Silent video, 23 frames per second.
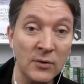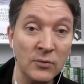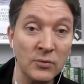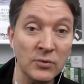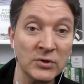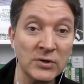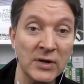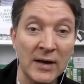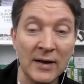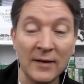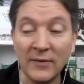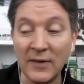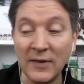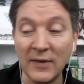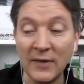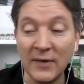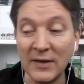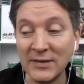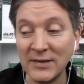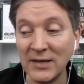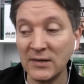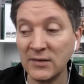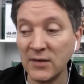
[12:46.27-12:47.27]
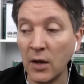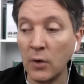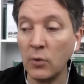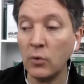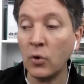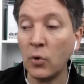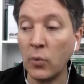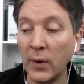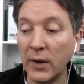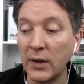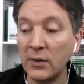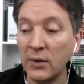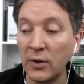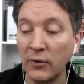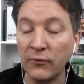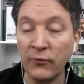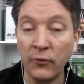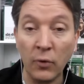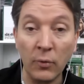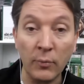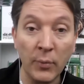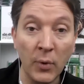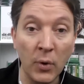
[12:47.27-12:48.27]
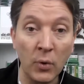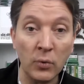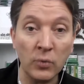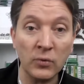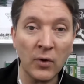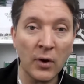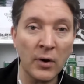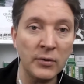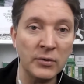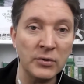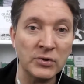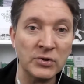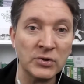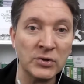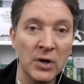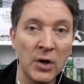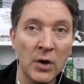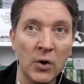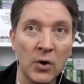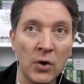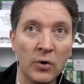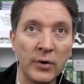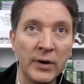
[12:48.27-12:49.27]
This is how quickly football turns on its head.